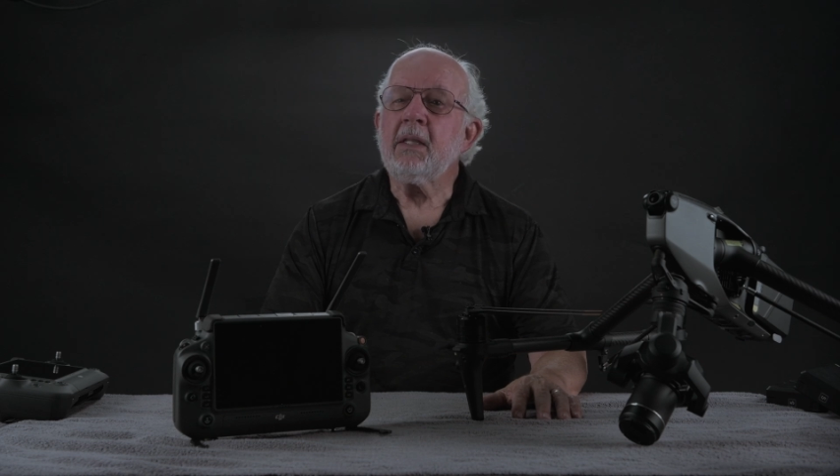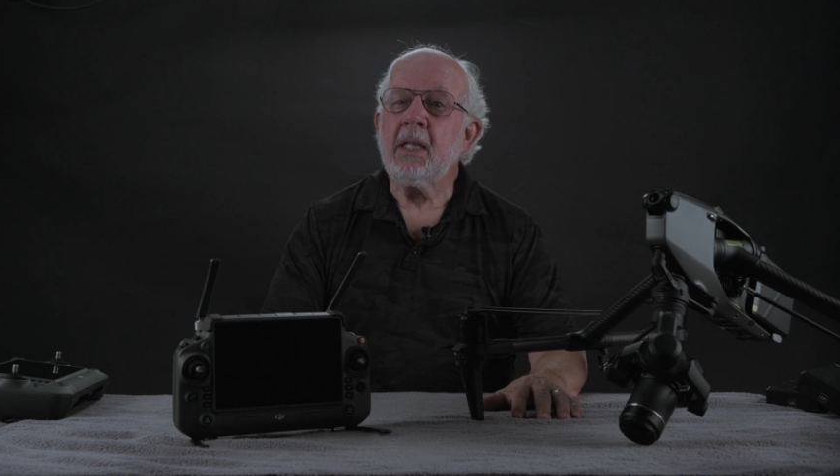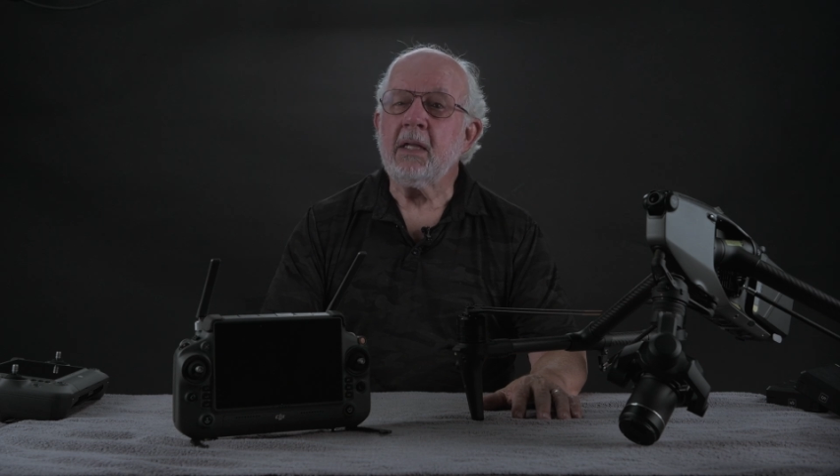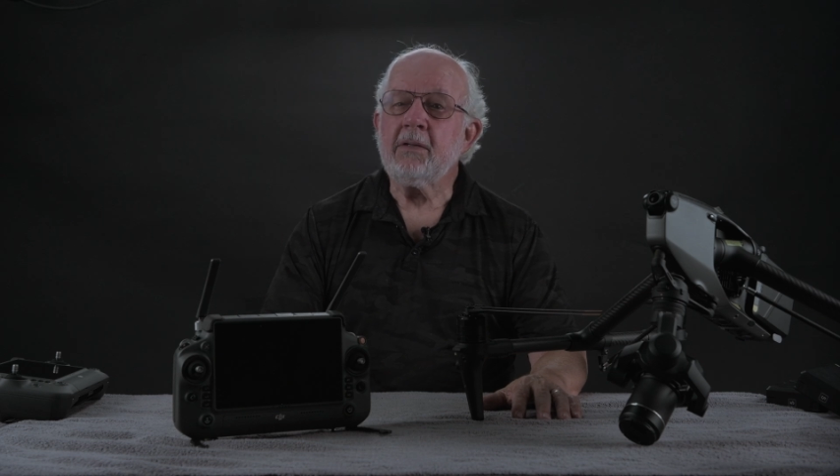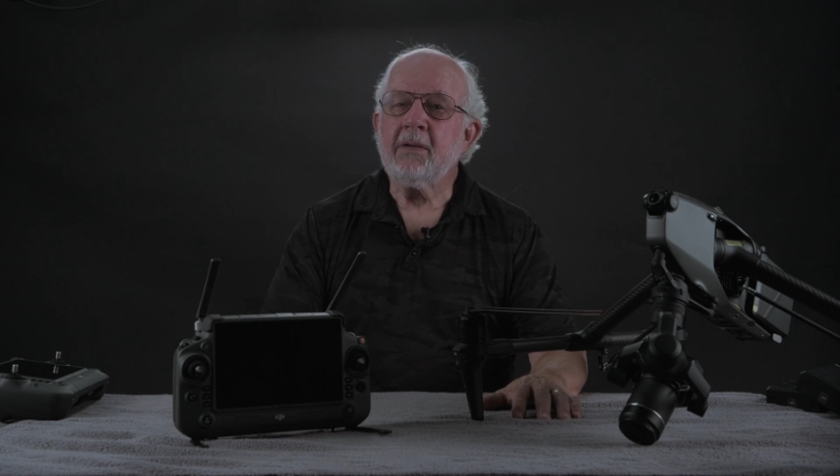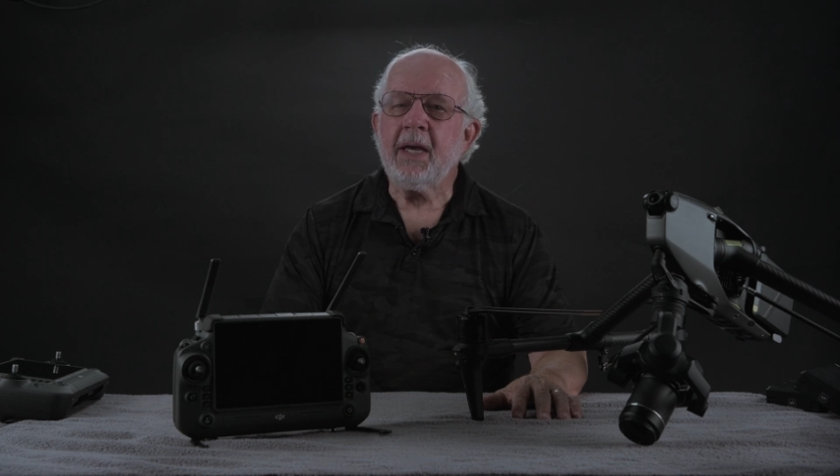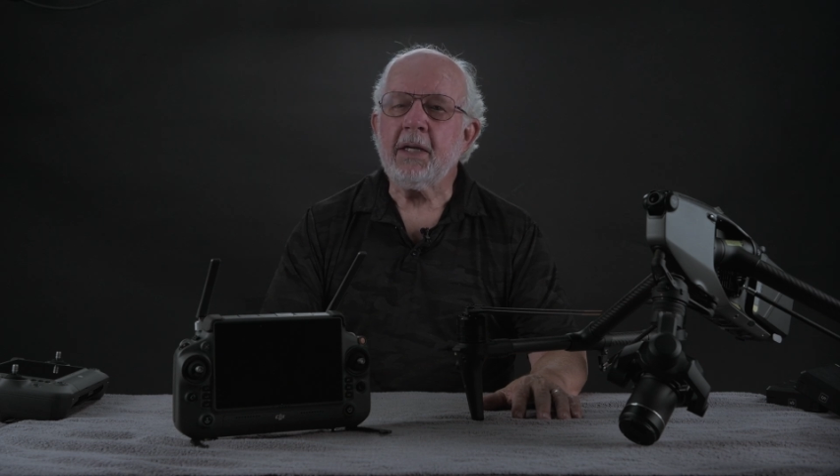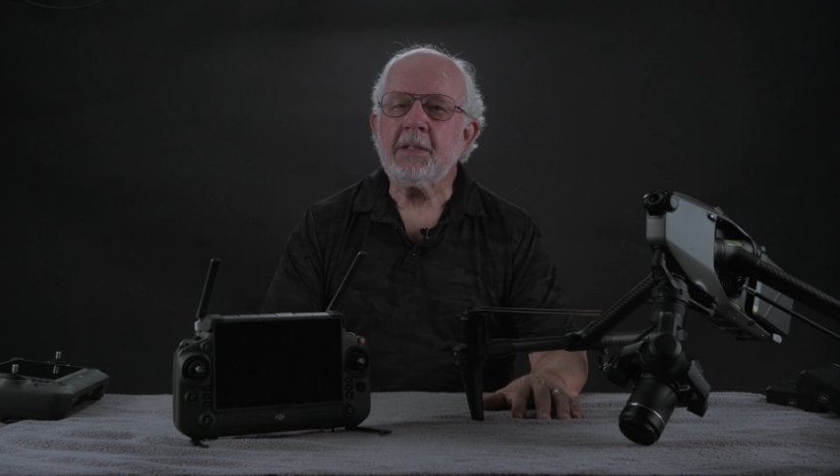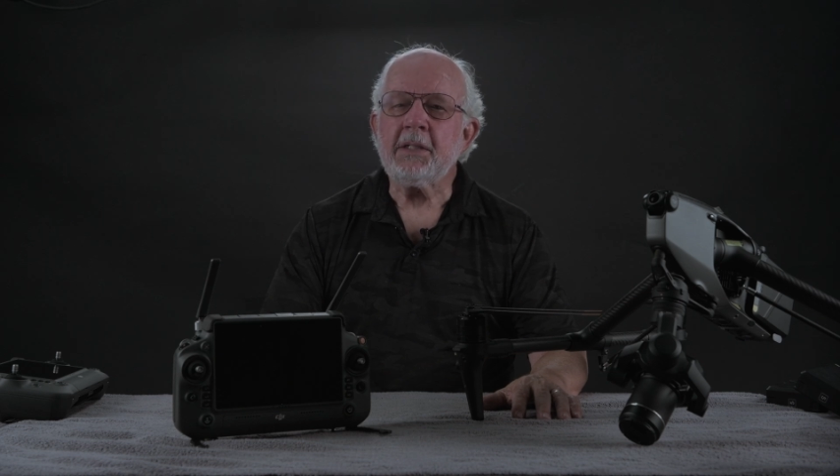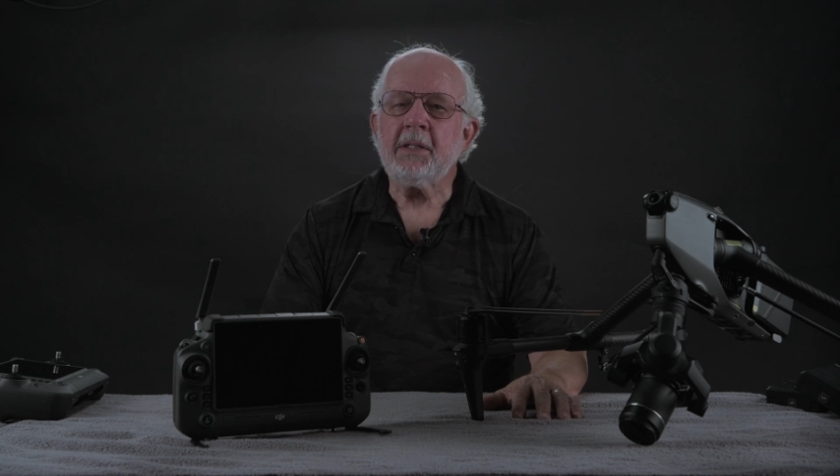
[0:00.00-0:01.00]
Then to
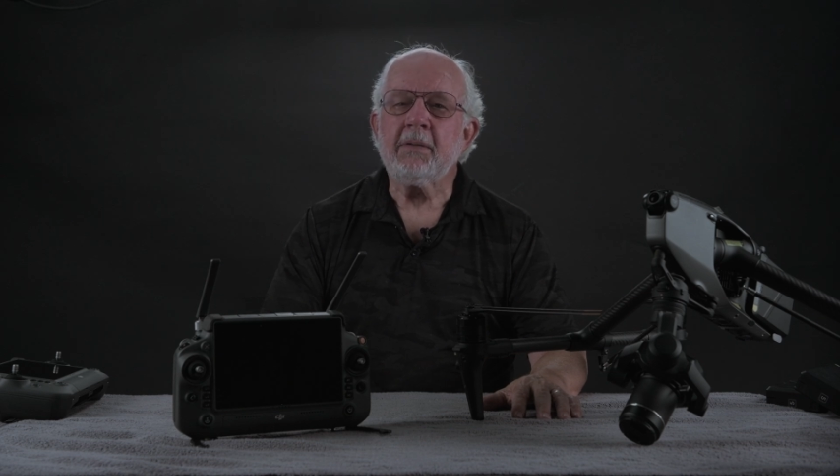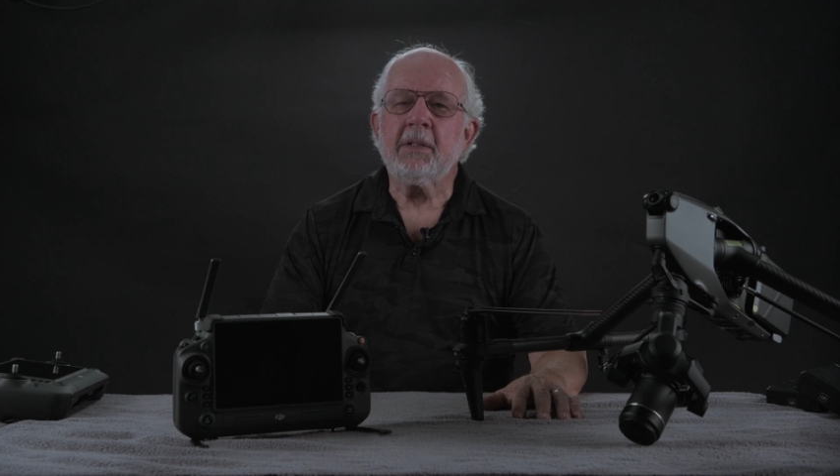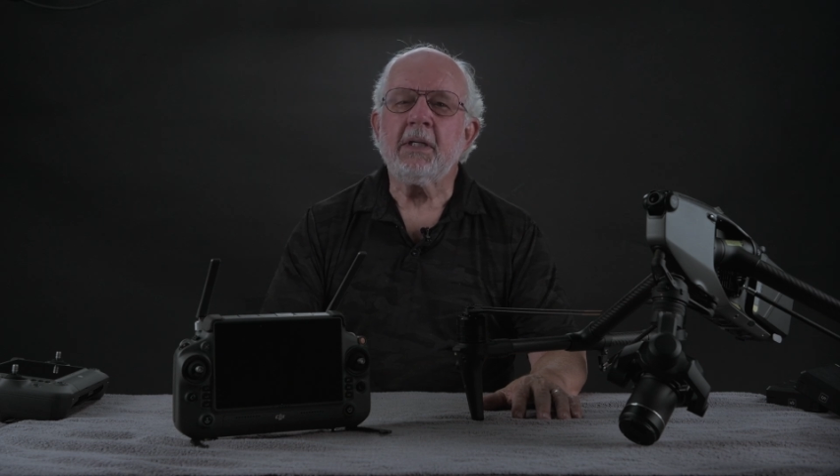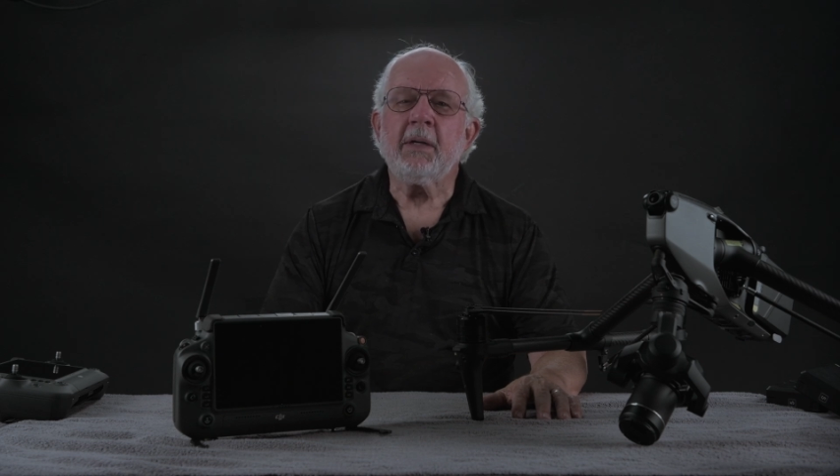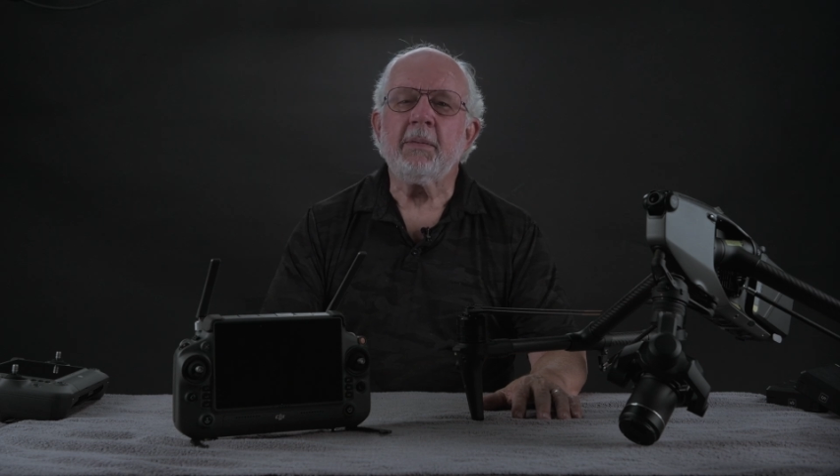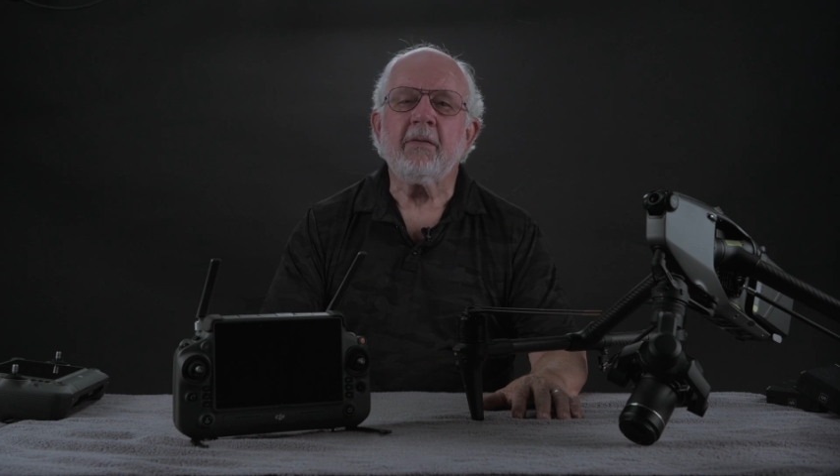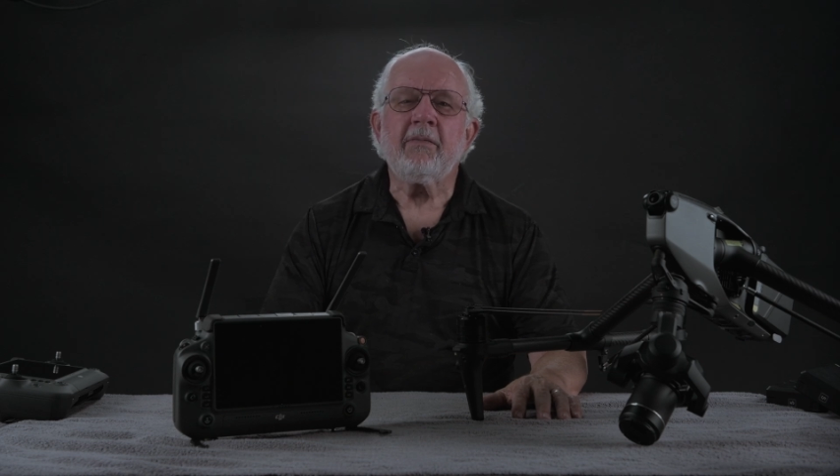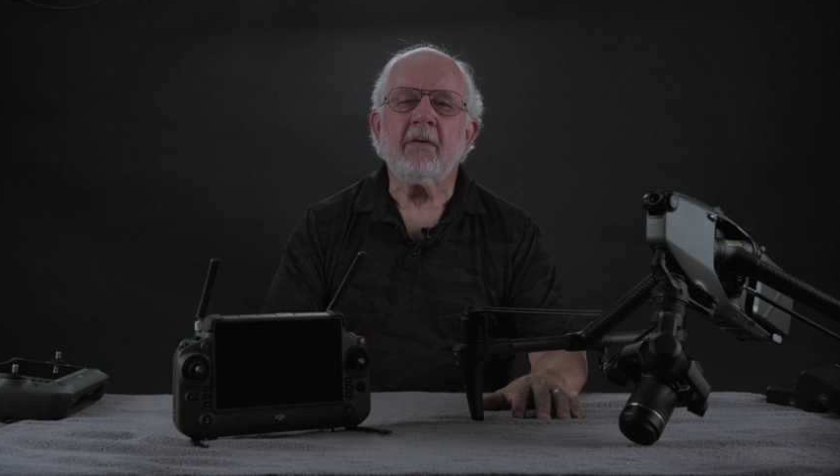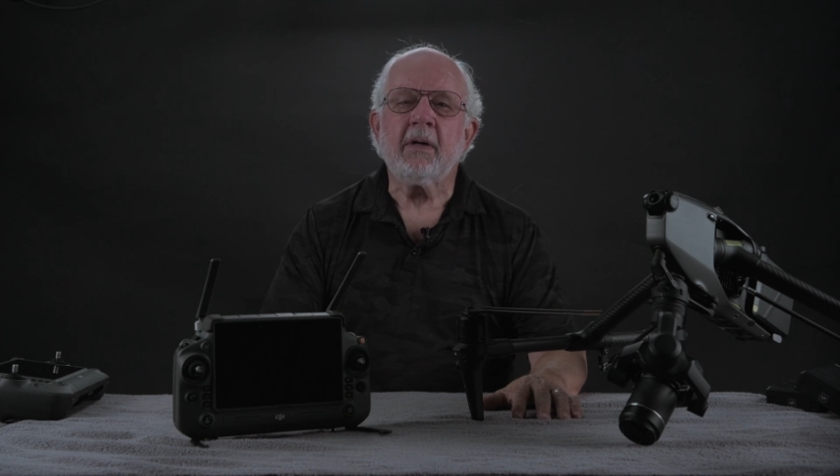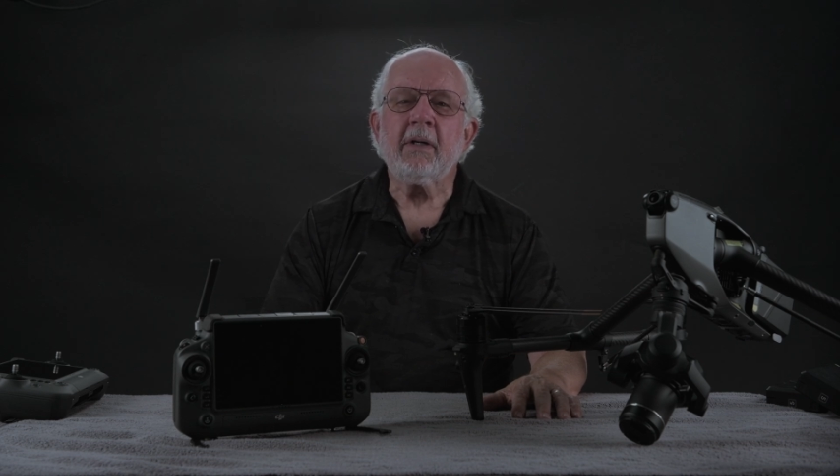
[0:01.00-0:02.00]
execute the W
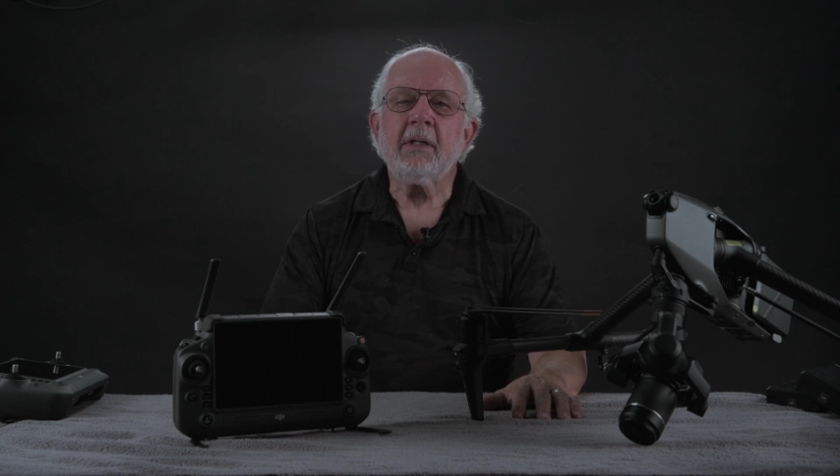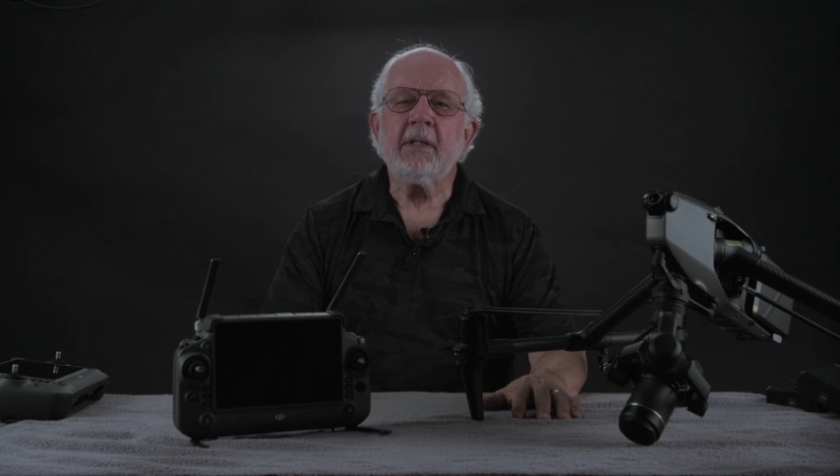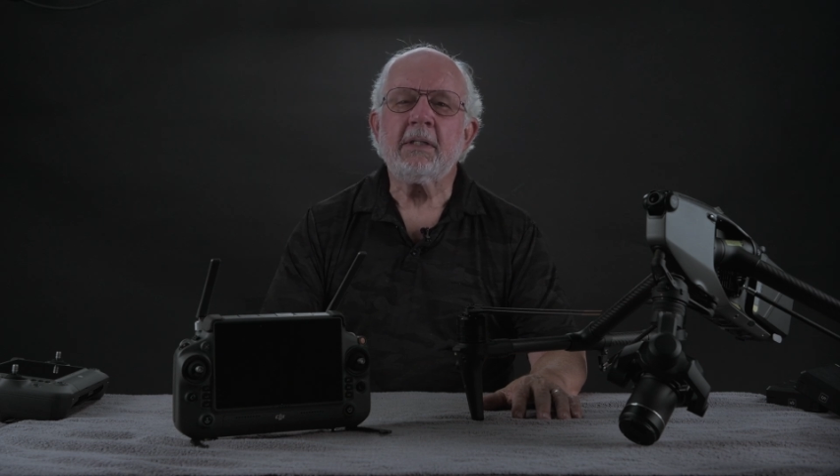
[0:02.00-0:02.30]
F R,